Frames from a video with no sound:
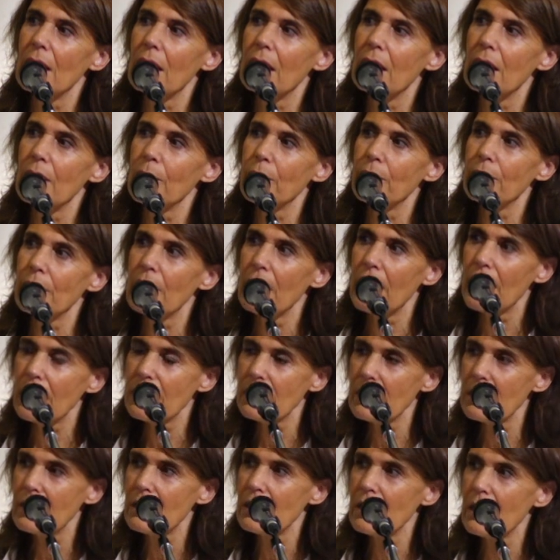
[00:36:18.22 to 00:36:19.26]
I would
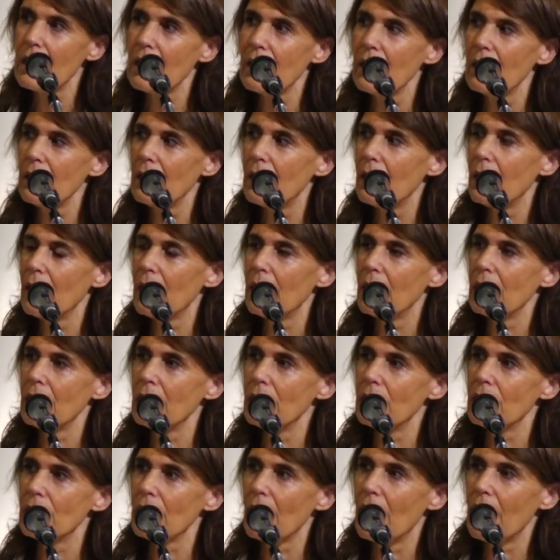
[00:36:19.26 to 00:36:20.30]
like to say,
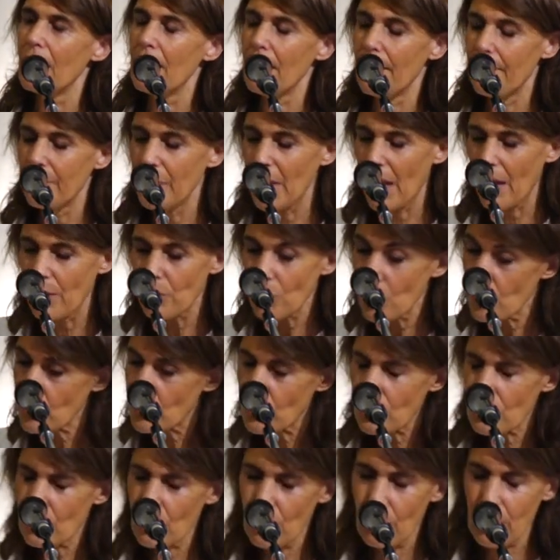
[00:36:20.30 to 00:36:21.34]
and I am now
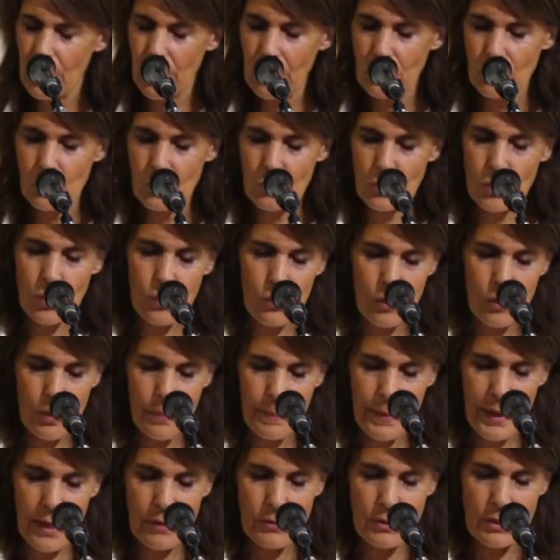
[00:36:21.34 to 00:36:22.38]
not going to talk
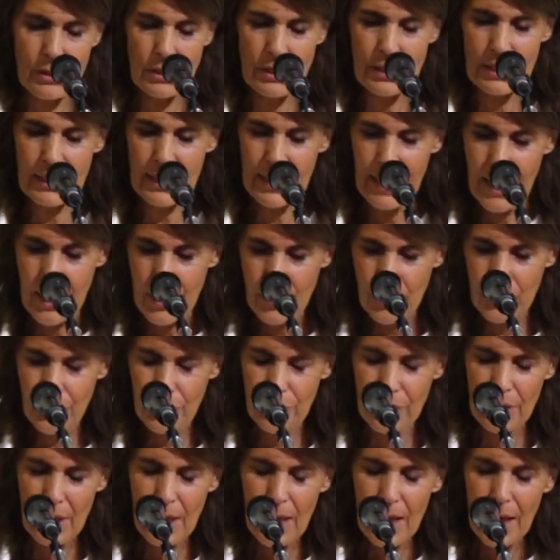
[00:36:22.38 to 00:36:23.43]
about this at
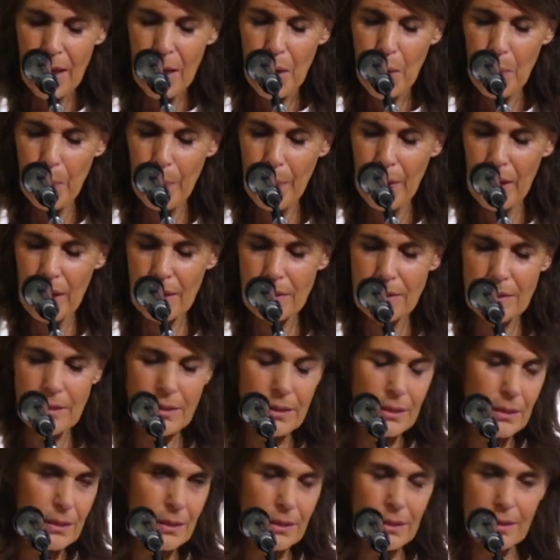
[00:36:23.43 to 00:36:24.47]
length, but
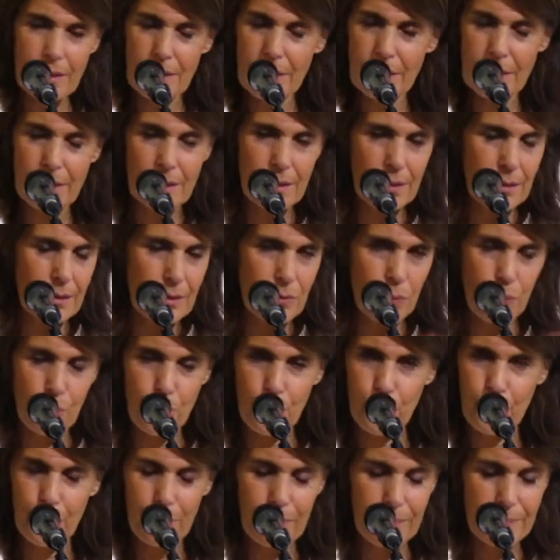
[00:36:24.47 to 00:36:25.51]
this is
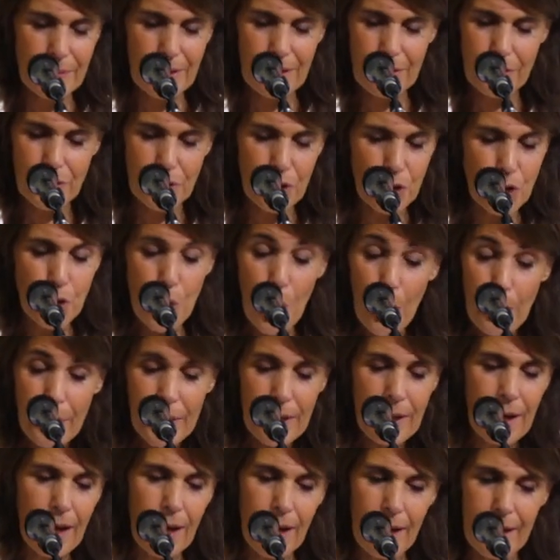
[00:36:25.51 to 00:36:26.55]
the
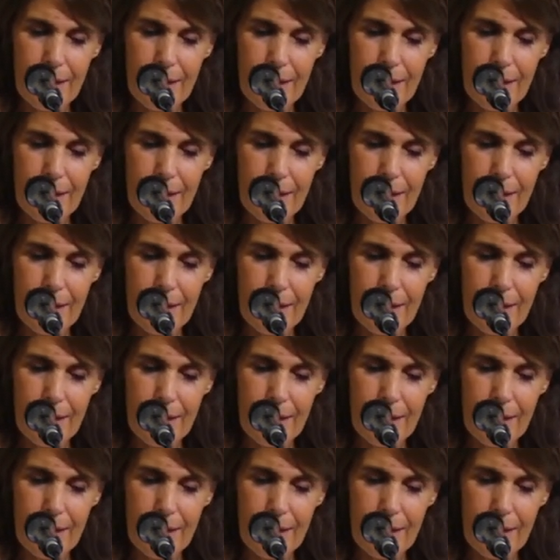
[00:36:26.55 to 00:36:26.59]
topic